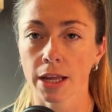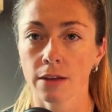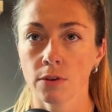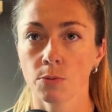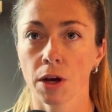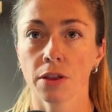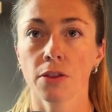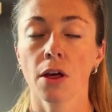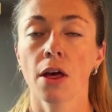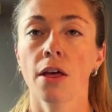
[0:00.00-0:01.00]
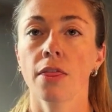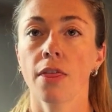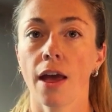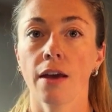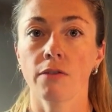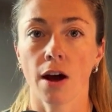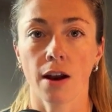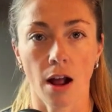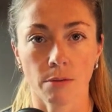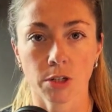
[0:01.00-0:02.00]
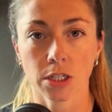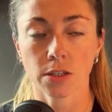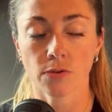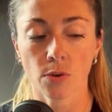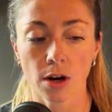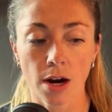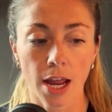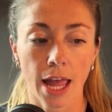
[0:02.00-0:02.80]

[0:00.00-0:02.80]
even with, they've got options for.